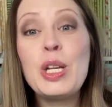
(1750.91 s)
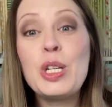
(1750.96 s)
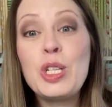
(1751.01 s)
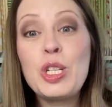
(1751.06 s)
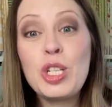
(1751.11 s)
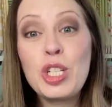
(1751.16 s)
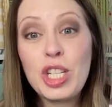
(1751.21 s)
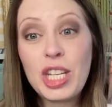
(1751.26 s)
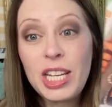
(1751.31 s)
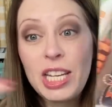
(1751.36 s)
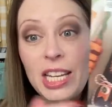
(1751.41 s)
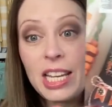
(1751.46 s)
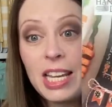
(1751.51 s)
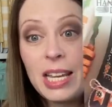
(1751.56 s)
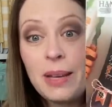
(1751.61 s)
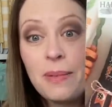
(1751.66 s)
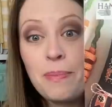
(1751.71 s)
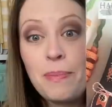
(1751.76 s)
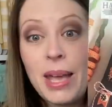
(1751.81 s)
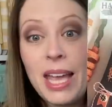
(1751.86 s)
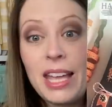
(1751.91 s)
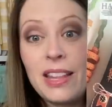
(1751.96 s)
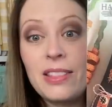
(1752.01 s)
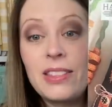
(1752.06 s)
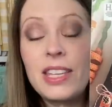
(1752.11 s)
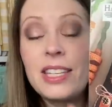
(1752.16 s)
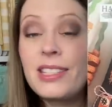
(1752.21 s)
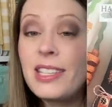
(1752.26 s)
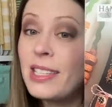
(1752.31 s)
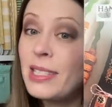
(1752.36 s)
She made,
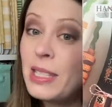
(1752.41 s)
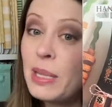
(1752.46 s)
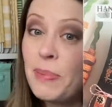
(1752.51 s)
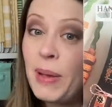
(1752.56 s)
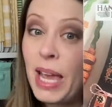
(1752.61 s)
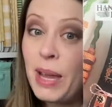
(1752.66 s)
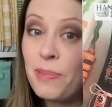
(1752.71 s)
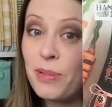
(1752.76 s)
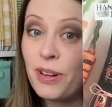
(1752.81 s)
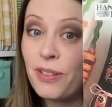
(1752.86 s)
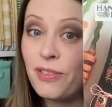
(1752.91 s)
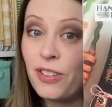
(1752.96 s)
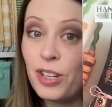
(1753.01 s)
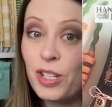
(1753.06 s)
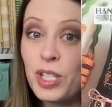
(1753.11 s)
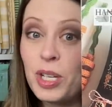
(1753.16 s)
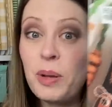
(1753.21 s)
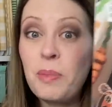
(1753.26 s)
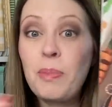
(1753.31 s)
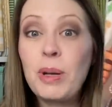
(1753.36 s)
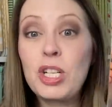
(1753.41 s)
this is the paper version,